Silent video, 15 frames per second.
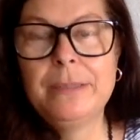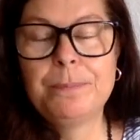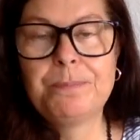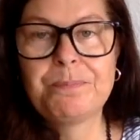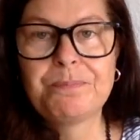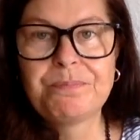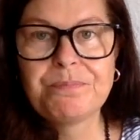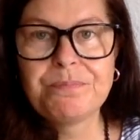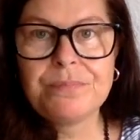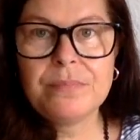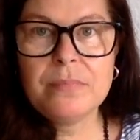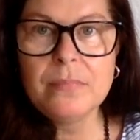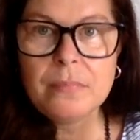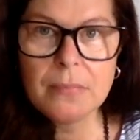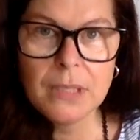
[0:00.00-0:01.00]
I mean,
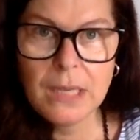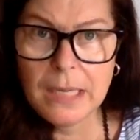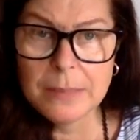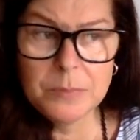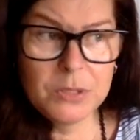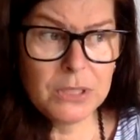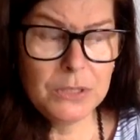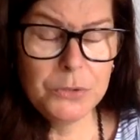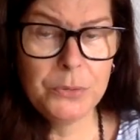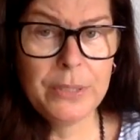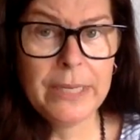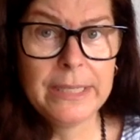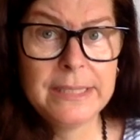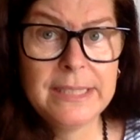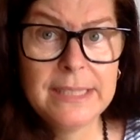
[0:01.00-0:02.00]
I'm
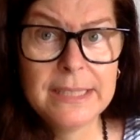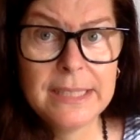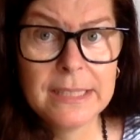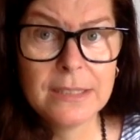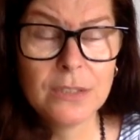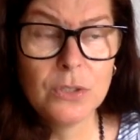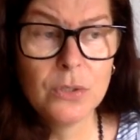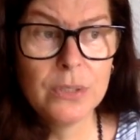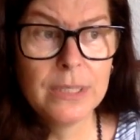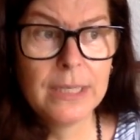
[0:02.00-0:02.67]
still doing 18-6.